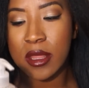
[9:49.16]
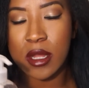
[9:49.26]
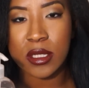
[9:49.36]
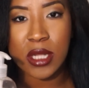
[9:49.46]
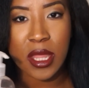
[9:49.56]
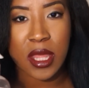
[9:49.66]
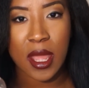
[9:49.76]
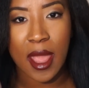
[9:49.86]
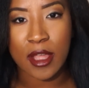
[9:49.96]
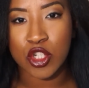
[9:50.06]
There's
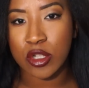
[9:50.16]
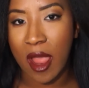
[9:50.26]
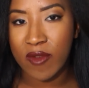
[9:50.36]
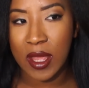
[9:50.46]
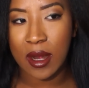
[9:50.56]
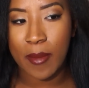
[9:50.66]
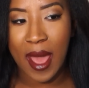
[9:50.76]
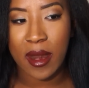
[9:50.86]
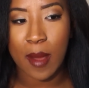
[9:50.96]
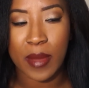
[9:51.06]
nothing extravagant
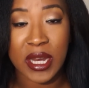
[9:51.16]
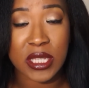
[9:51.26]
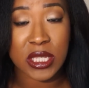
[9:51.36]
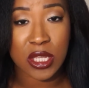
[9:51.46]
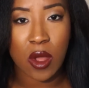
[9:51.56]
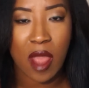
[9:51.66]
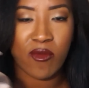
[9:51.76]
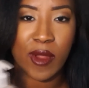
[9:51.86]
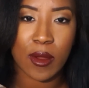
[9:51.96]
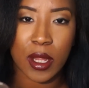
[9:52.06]
about it, but it's still
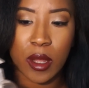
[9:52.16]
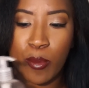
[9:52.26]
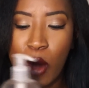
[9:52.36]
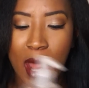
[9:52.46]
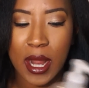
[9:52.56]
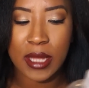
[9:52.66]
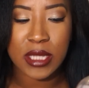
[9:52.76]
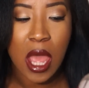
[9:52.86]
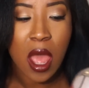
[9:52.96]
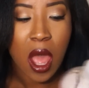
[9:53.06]
a very good
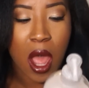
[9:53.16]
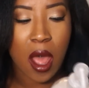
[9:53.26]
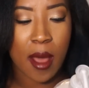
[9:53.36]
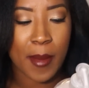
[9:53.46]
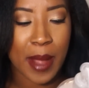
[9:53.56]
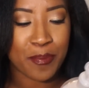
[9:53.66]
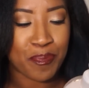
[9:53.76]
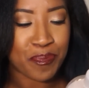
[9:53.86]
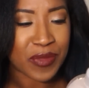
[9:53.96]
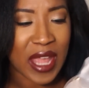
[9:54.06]
product. And
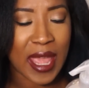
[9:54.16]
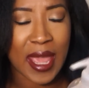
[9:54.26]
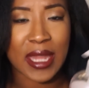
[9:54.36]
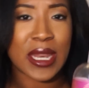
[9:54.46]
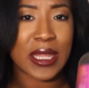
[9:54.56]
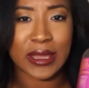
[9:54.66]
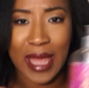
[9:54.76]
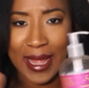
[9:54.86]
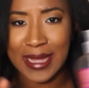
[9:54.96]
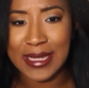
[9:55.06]

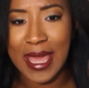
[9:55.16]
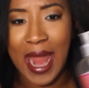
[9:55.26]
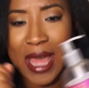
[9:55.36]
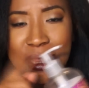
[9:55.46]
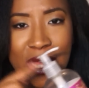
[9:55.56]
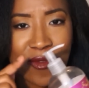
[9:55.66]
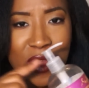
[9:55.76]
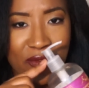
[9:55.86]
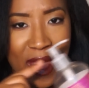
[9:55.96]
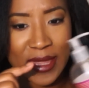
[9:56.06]
like I said, I love
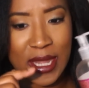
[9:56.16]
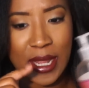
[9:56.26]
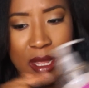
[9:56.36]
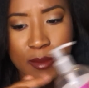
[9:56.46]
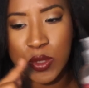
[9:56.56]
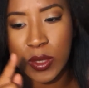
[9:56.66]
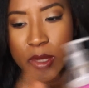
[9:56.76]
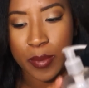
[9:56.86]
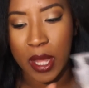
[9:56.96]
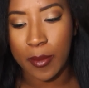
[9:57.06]
the fact that it comes
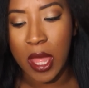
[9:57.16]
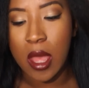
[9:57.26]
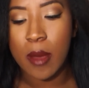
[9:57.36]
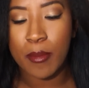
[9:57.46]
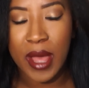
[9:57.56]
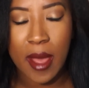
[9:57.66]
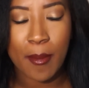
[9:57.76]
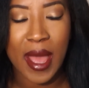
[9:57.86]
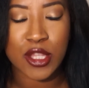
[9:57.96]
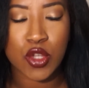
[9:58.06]
with a pump.
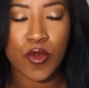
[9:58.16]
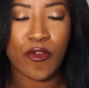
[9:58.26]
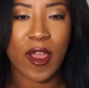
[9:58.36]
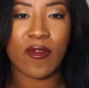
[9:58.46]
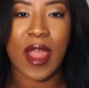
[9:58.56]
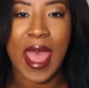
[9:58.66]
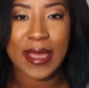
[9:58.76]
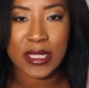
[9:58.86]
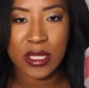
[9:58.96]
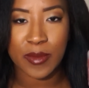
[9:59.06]
But my 2 favorite
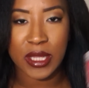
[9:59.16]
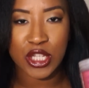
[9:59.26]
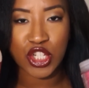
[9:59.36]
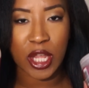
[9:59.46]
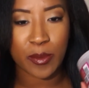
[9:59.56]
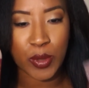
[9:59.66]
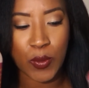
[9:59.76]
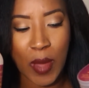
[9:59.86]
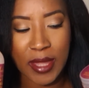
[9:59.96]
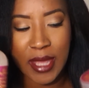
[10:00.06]
has to be the
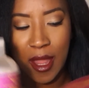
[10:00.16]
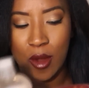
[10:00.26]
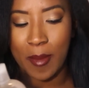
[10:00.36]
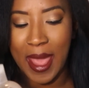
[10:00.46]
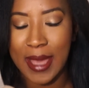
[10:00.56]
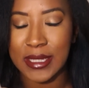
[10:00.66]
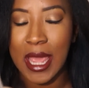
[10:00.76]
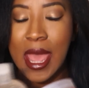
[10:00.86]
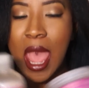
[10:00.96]
shampoo and the hair mask.